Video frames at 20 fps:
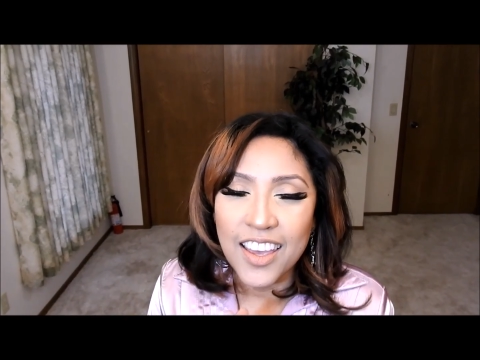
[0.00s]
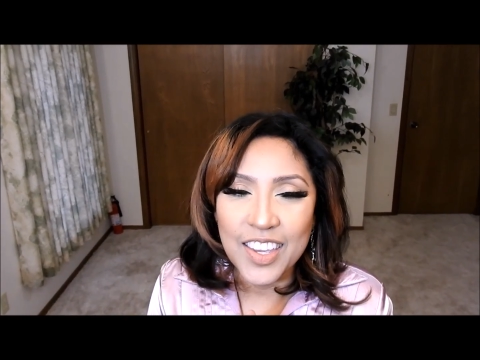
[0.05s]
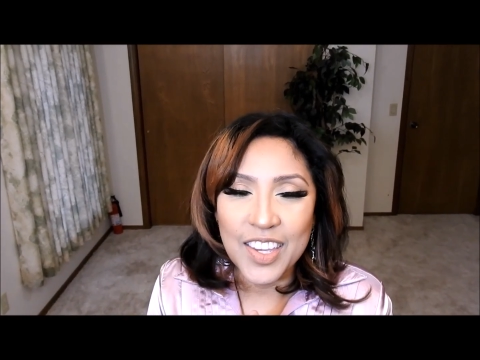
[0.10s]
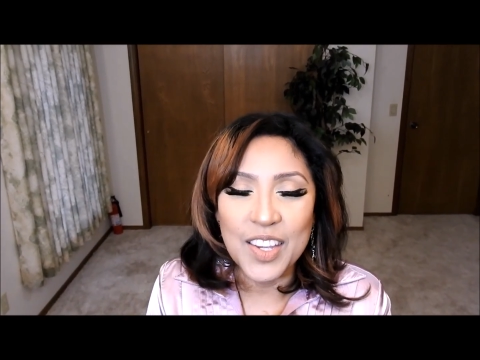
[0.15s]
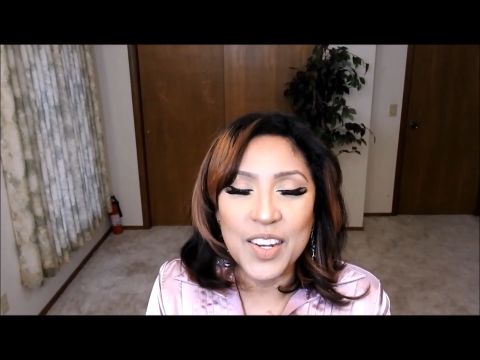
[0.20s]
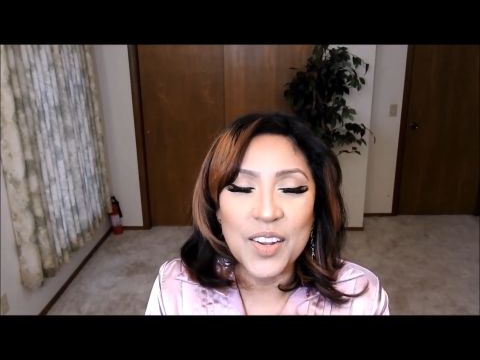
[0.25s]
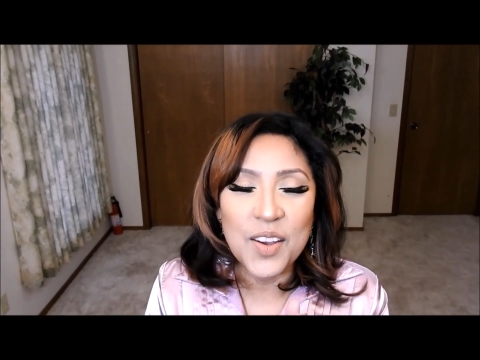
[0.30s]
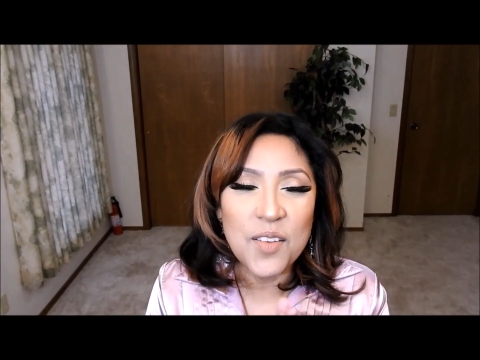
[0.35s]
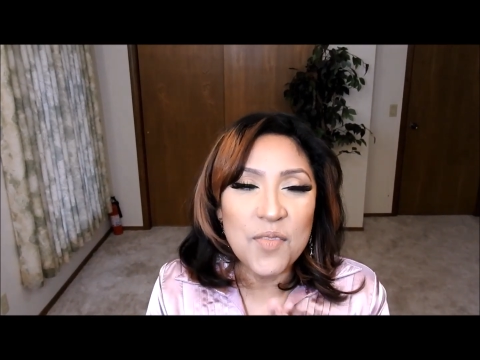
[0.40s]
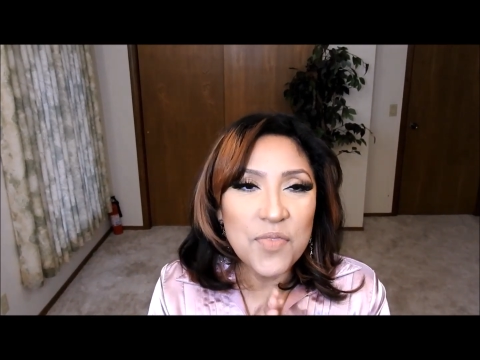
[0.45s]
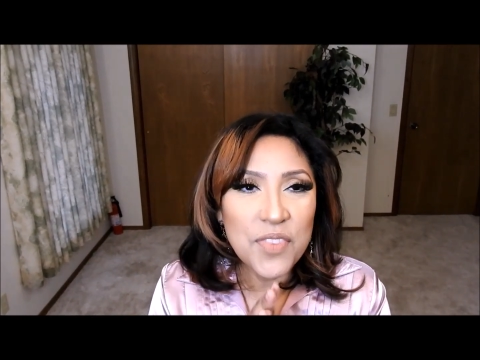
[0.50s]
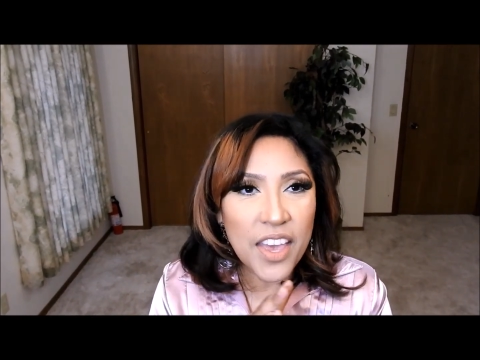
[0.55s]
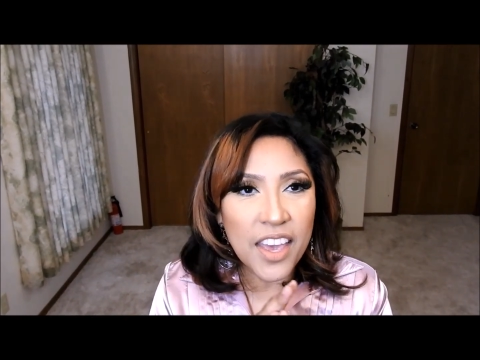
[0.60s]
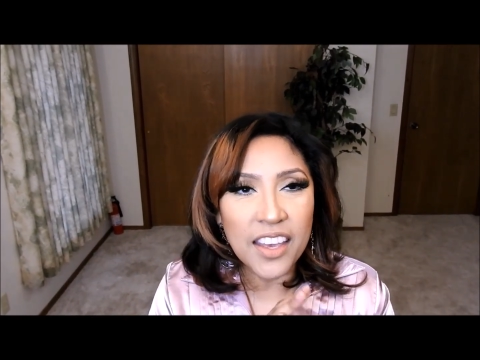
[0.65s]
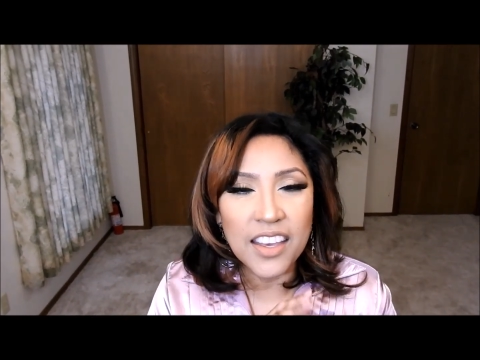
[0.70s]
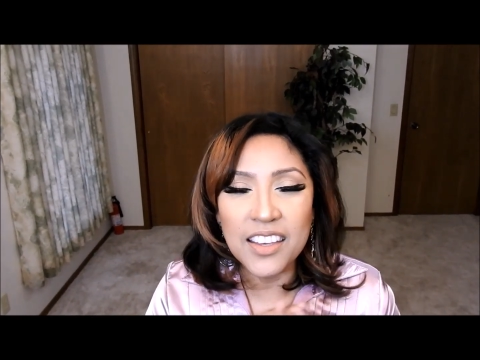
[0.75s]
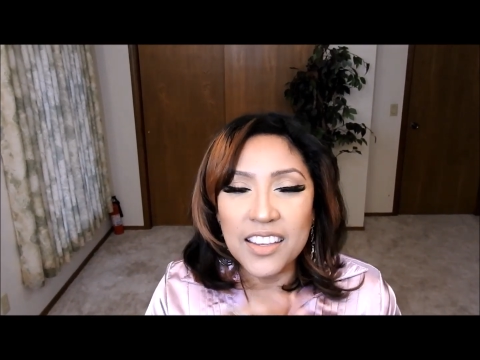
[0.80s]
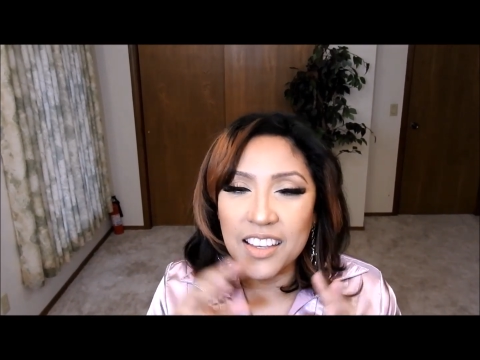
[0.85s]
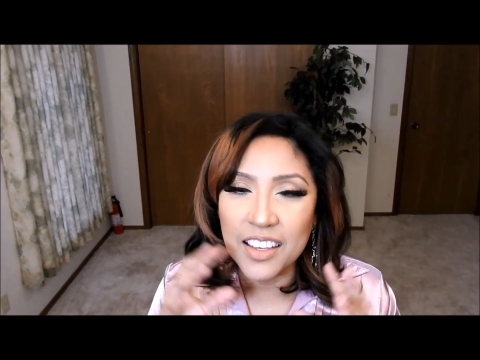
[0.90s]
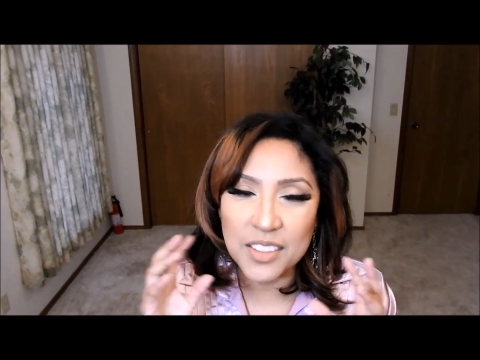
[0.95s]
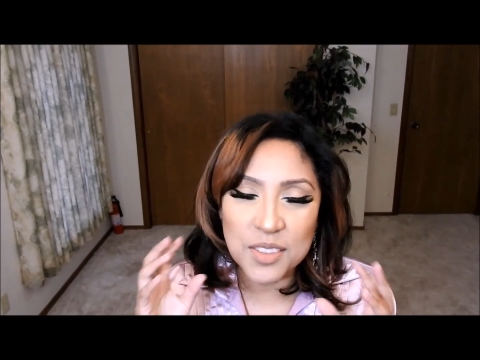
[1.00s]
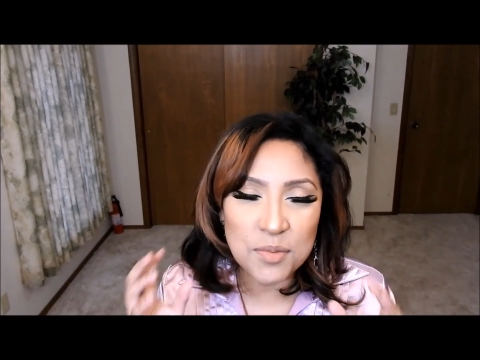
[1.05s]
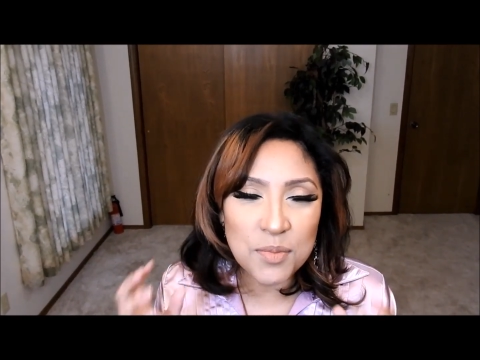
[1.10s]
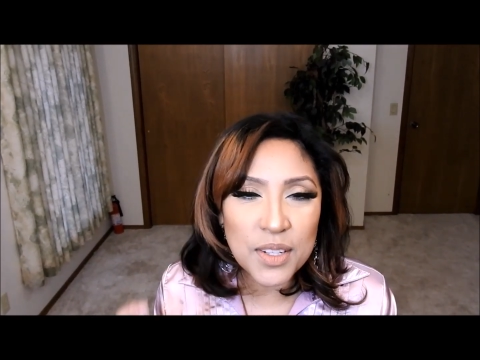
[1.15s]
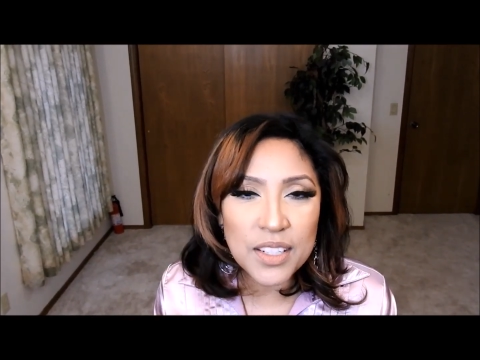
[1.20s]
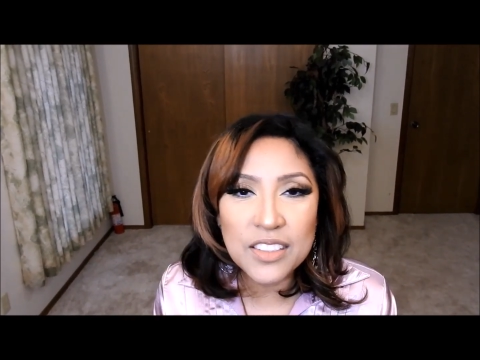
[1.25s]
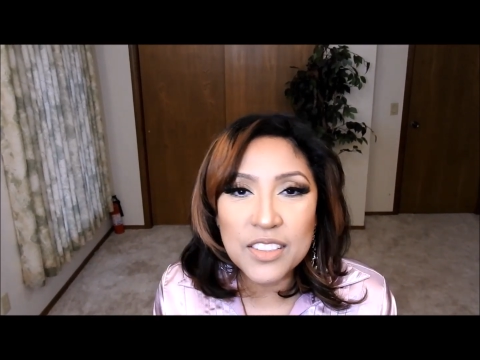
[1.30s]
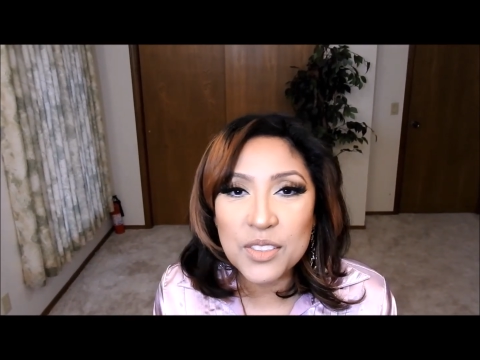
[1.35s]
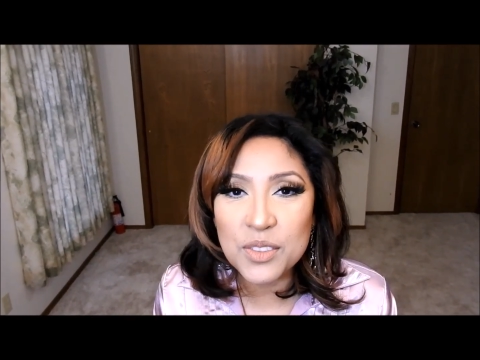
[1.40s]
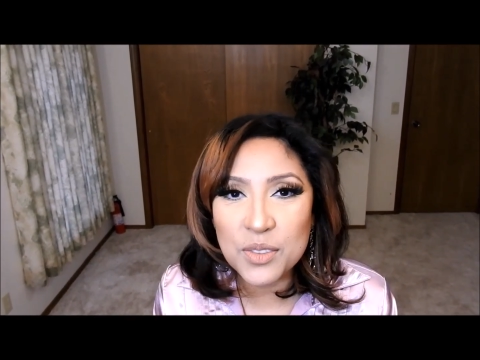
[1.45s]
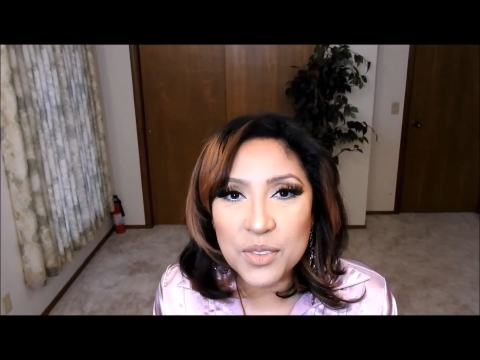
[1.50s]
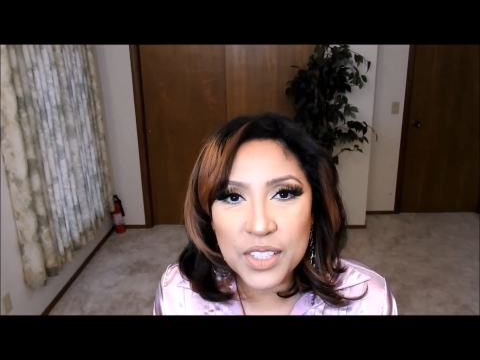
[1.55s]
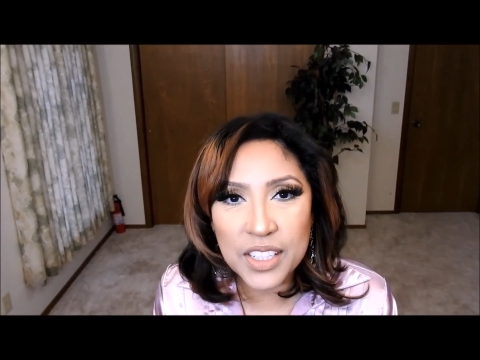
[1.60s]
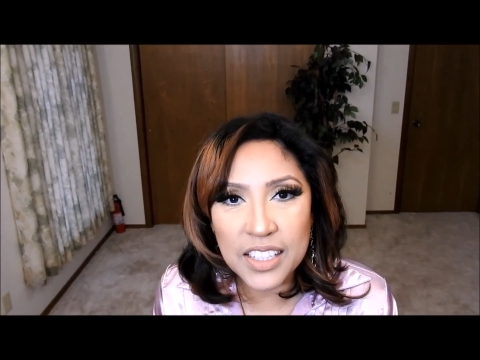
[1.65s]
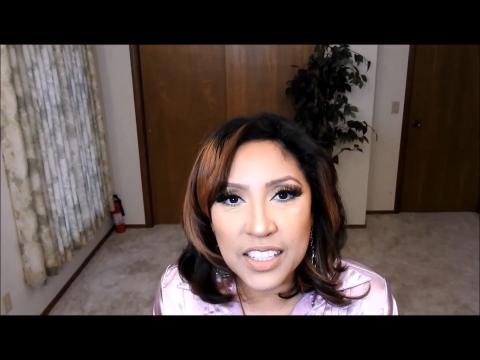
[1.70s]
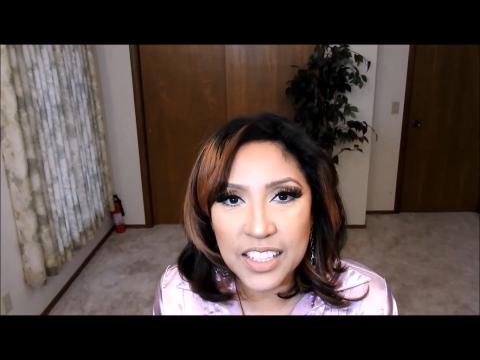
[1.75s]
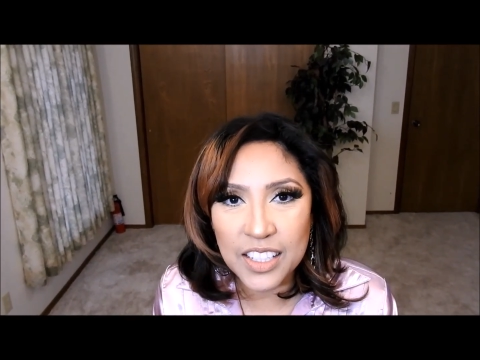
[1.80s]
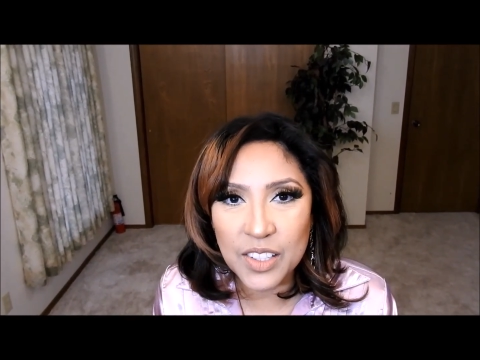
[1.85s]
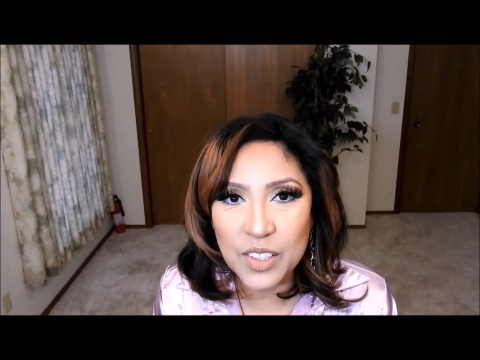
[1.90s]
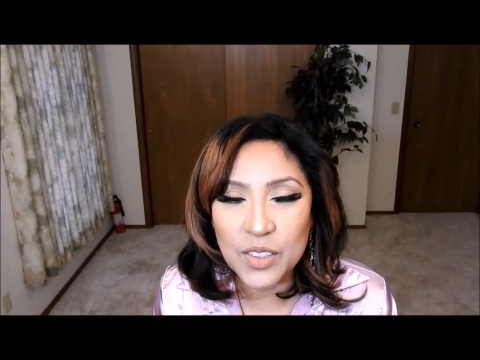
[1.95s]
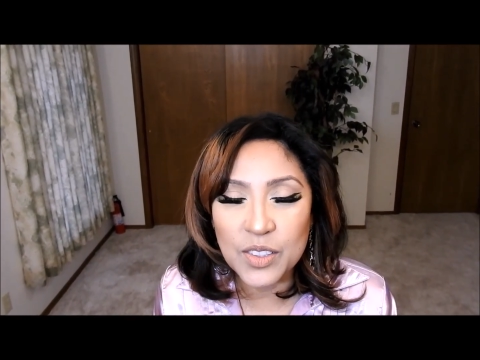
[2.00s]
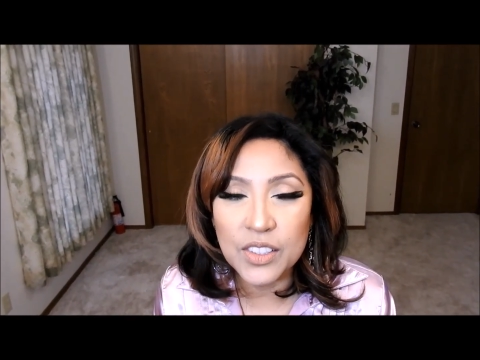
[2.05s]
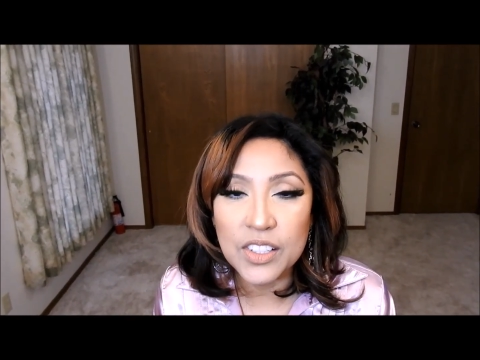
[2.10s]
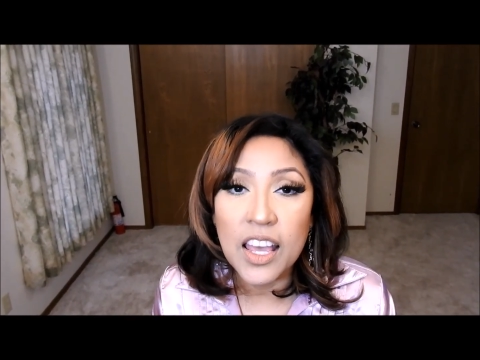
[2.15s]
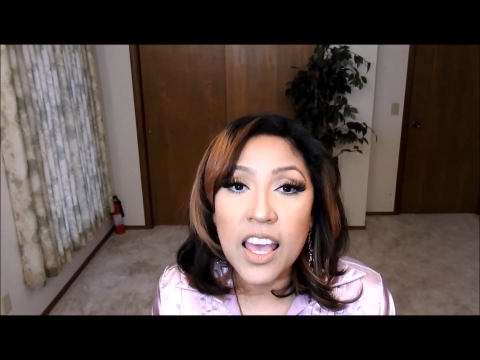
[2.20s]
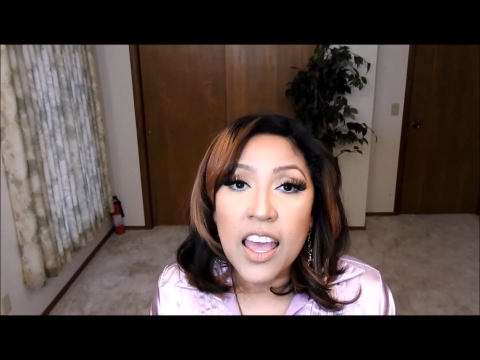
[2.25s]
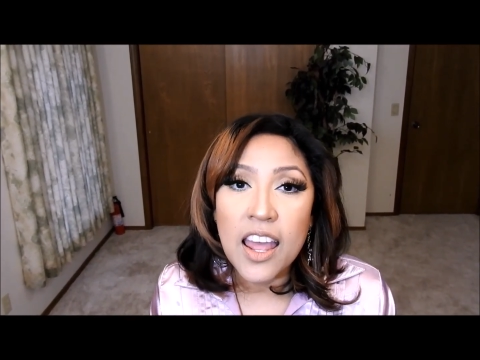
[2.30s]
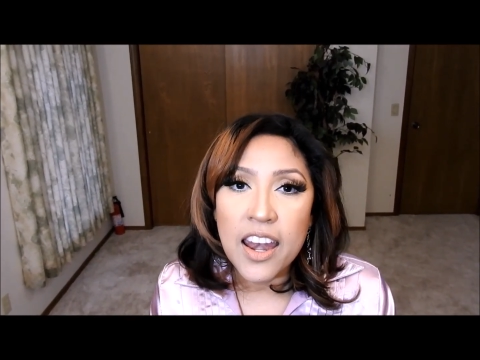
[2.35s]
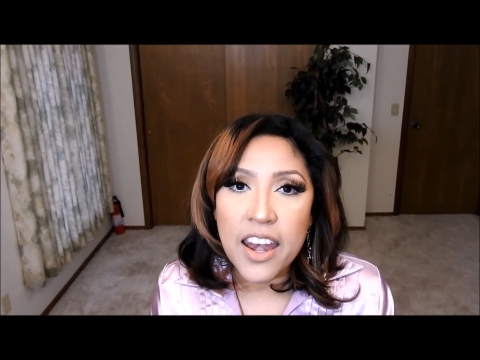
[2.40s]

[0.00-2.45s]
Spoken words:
you know, and it smells really good.